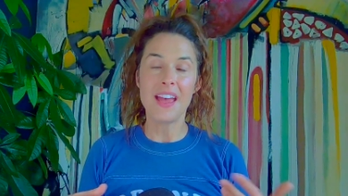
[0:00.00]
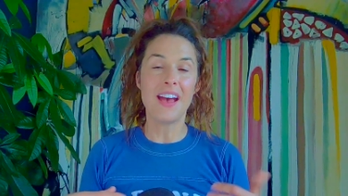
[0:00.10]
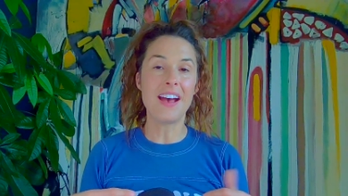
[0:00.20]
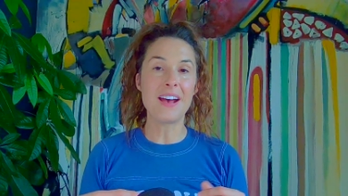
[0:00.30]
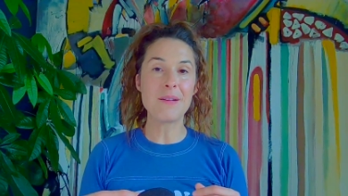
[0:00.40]

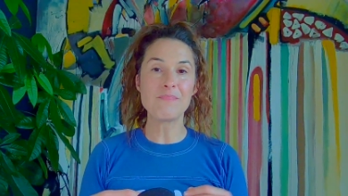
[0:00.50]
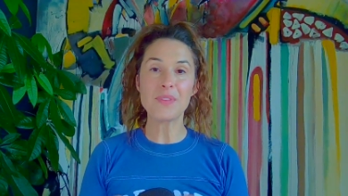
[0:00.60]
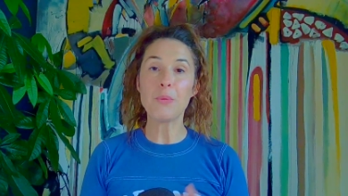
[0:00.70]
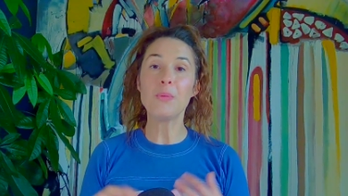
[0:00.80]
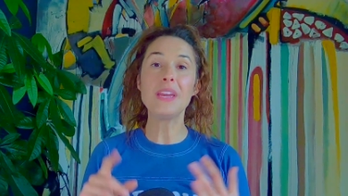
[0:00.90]
Um,
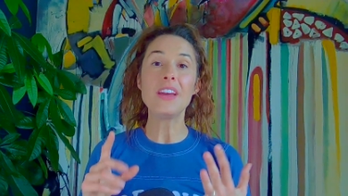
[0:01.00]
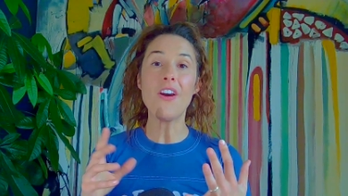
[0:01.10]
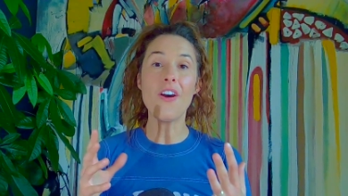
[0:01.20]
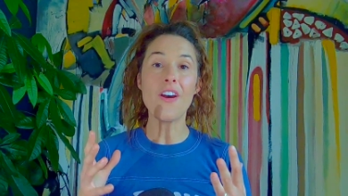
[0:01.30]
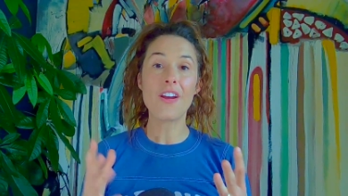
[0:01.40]
we
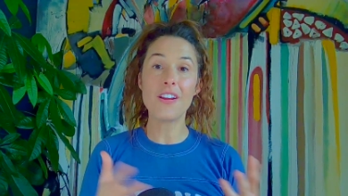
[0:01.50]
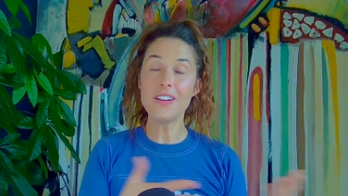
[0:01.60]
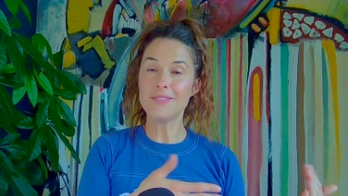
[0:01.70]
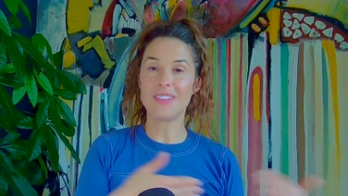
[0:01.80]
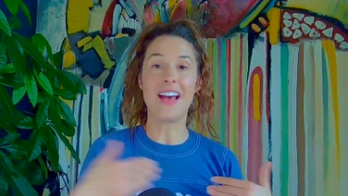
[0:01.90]

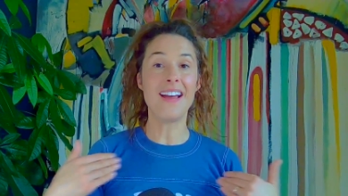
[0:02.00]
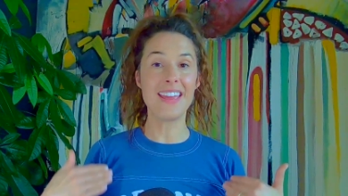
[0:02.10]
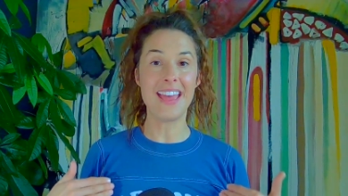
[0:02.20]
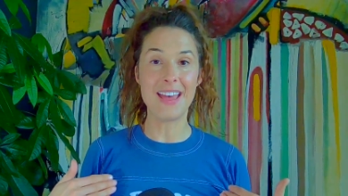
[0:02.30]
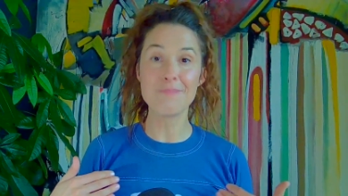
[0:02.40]
are, I
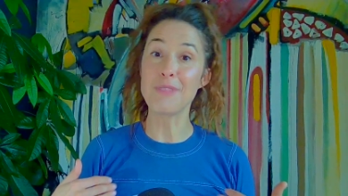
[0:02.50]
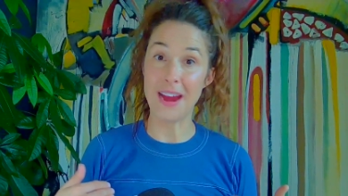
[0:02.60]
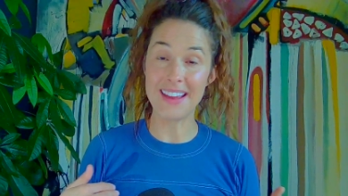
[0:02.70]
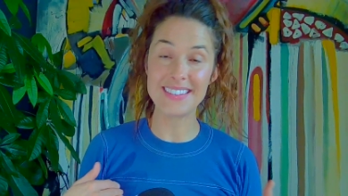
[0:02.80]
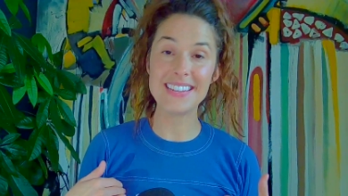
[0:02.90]
am
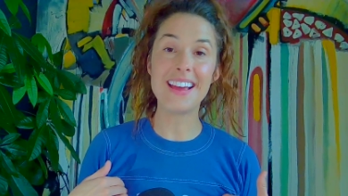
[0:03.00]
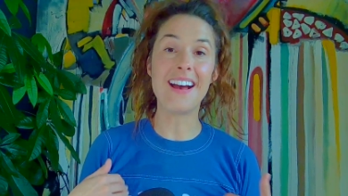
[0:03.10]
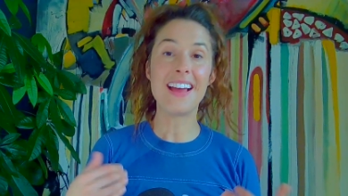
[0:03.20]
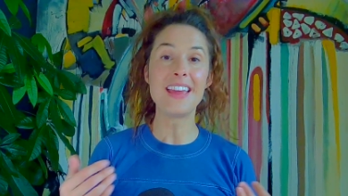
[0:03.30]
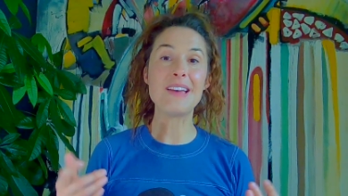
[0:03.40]
Brandi.
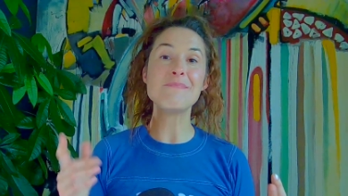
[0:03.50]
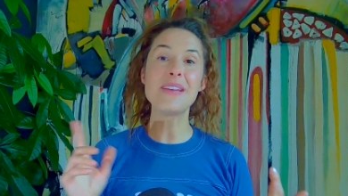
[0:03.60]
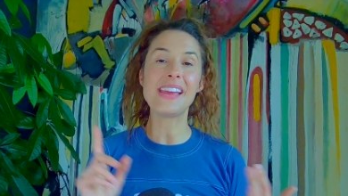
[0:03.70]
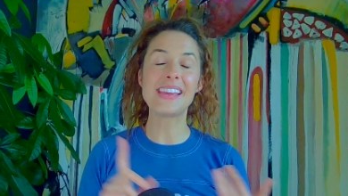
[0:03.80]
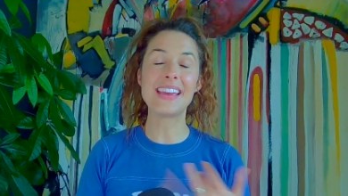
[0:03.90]
I am
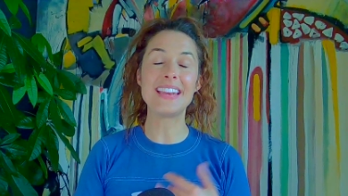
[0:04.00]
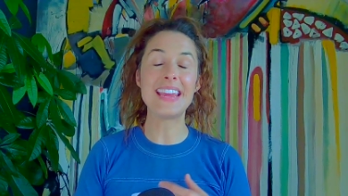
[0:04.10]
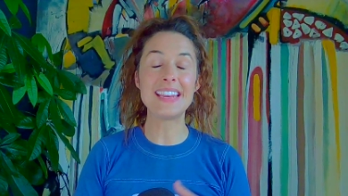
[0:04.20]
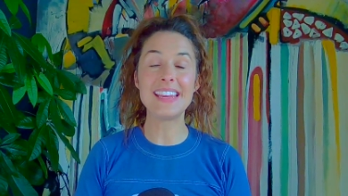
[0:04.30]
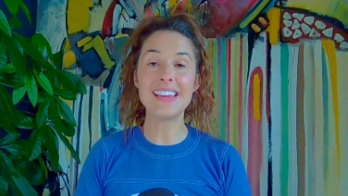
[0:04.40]
a
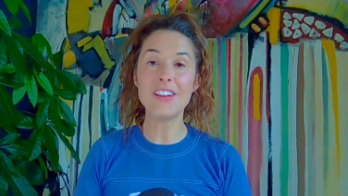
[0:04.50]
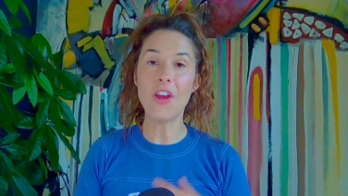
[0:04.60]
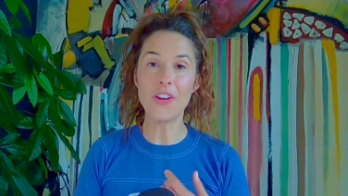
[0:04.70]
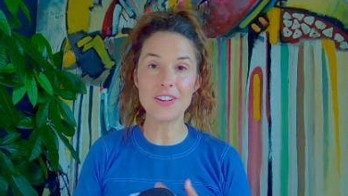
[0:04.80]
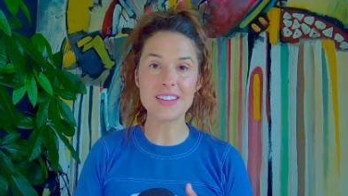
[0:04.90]
Canadian
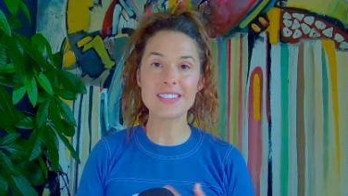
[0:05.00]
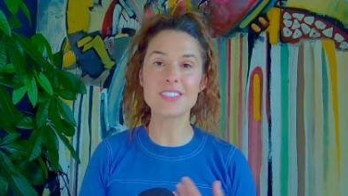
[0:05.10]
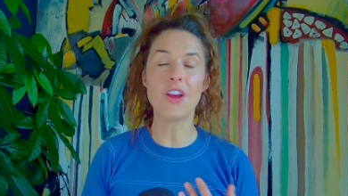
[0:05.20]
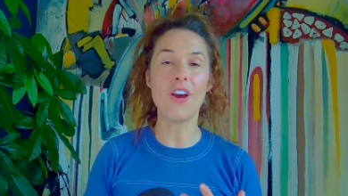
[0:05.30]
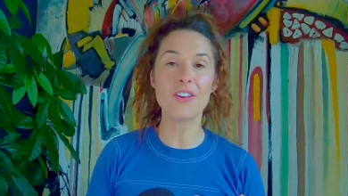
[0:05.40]

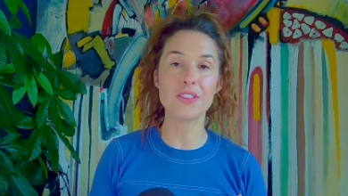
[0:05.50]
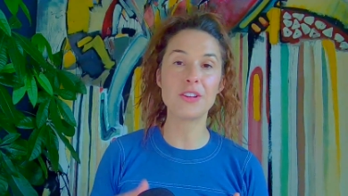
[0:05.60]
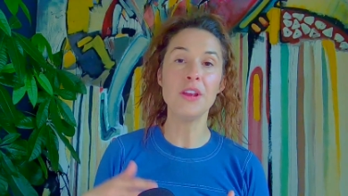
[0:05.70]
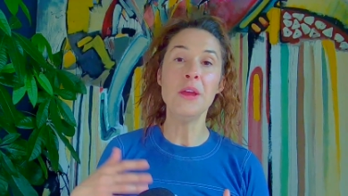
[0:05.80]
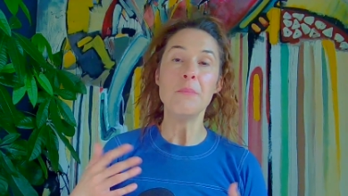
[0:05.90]
artist,
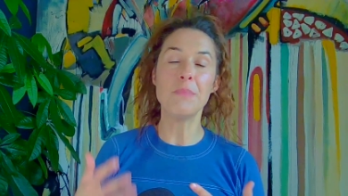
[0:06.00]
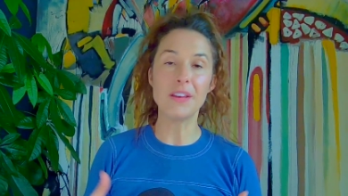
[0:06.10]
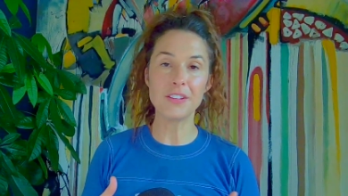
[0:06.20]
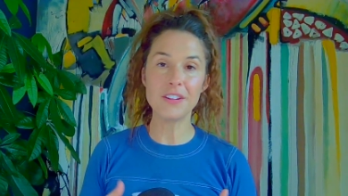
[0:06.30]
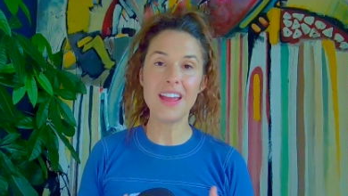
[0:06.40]
author,
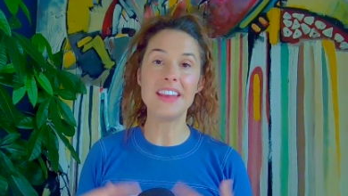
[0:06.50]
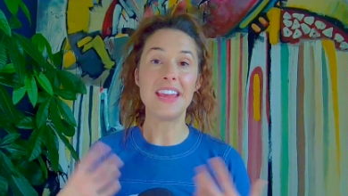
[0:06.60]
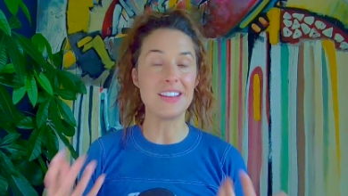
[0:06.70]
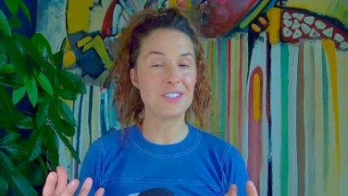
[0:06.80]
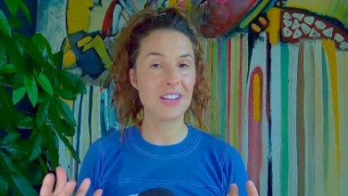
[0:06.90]
mother, and
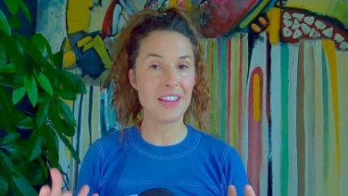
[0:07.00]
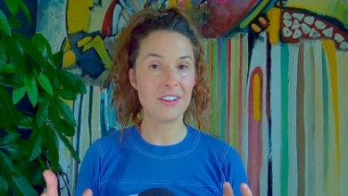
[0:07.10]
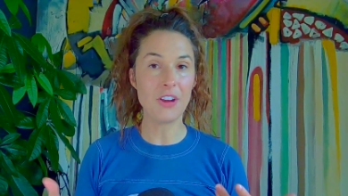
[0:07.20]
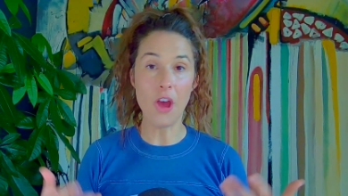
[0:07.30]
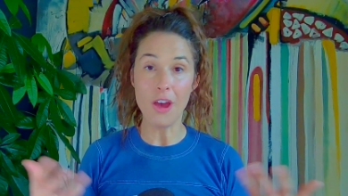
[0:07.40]

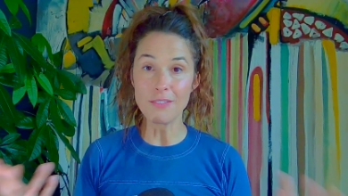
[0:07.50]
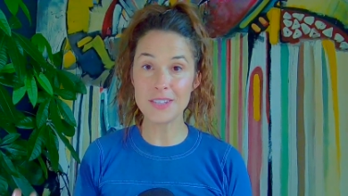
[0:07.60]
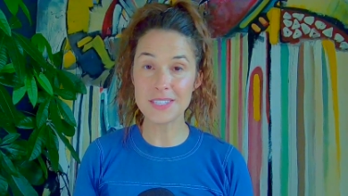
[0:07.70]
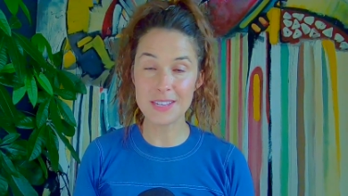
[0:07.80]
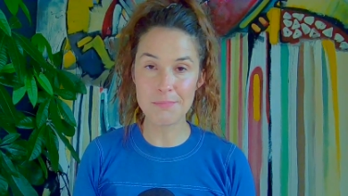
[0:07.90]
educator,
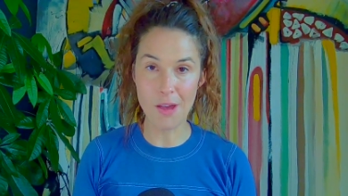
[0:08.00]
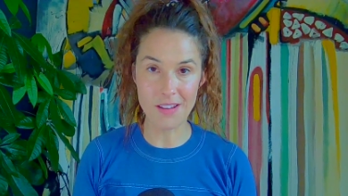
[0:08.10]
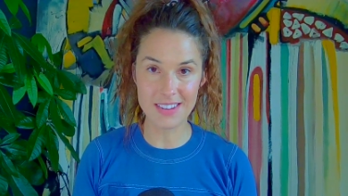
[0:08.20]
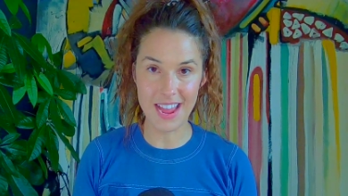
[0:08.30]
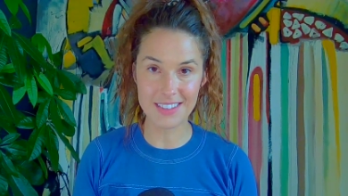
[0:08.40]
obviously,
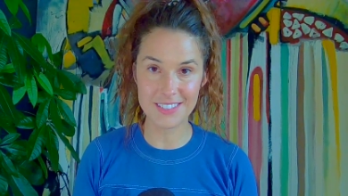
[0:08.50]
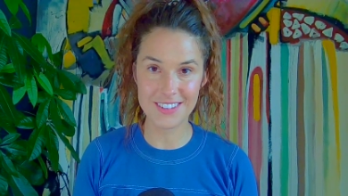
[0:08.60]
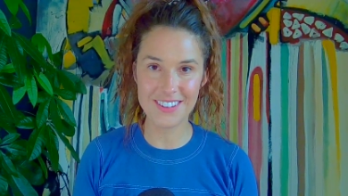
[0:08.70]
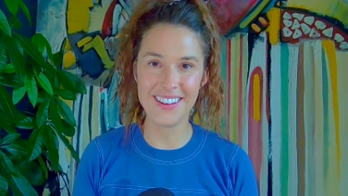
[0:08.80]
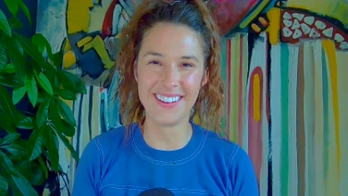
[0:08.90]

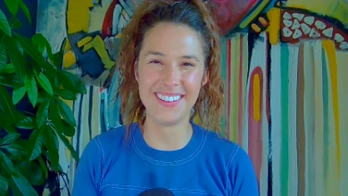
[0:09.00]
podcaster,